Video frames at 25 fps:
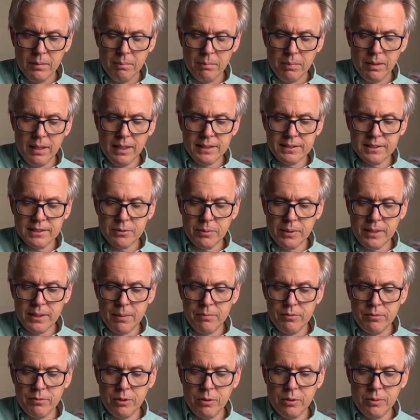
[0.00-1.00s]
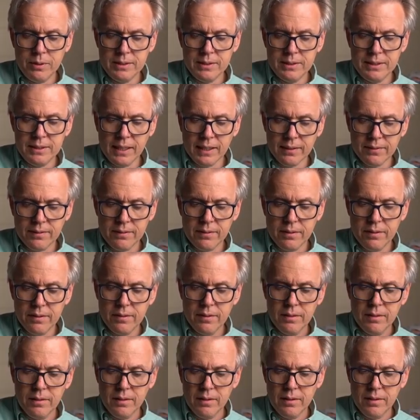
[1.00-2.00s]
Plus 3 times 2 is 6.
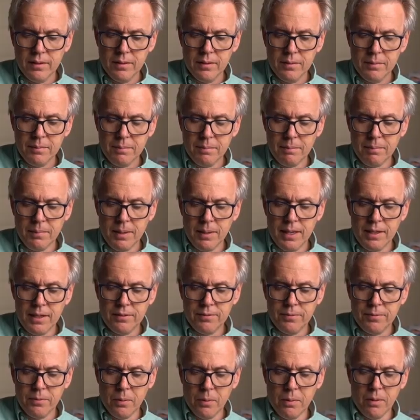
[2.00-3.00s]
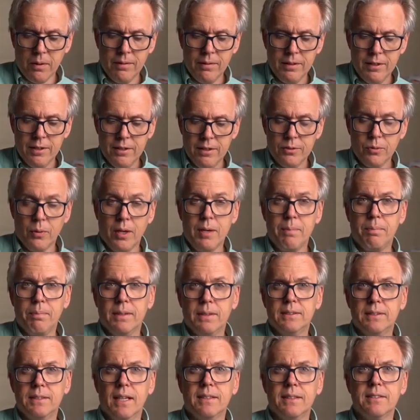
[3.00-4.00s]
Minus 4. So 8
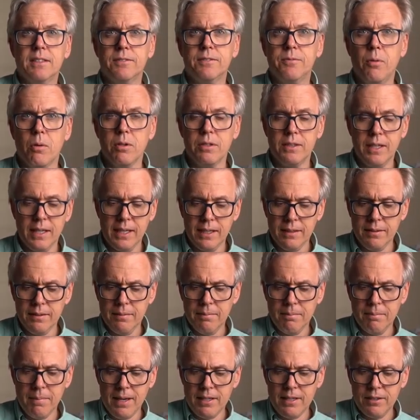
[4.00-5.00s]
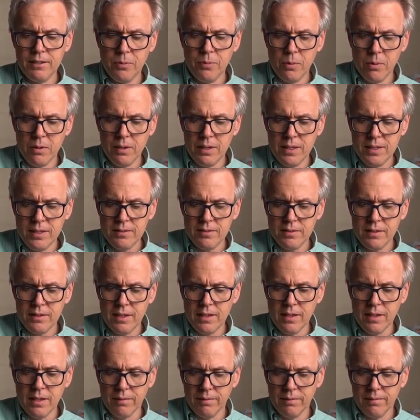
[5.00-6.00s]
plus 6 is 14. Minus 4 is
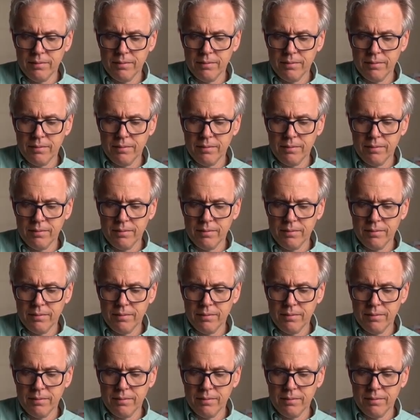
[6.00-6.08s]
10.